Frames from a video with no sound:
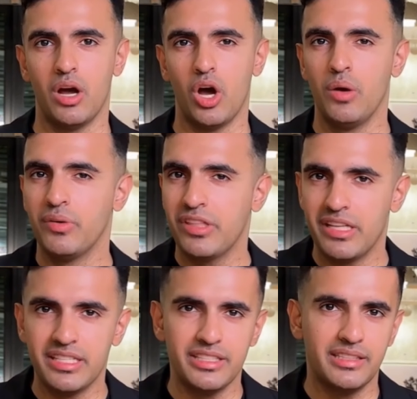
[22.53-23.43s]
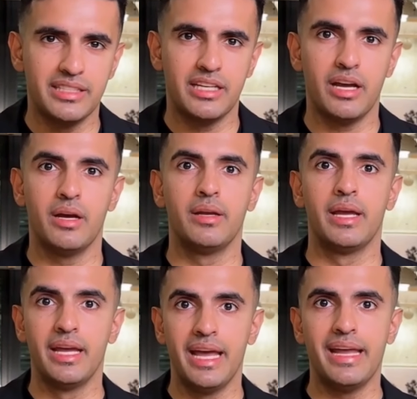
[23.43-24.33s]
hosting it in the cloud,
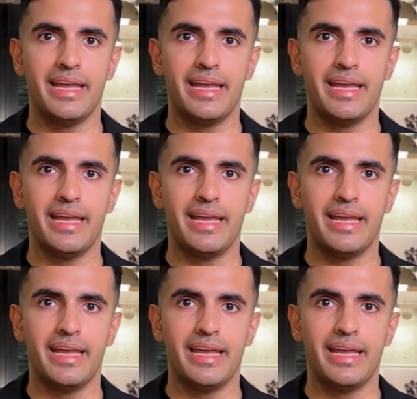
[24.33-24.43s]
and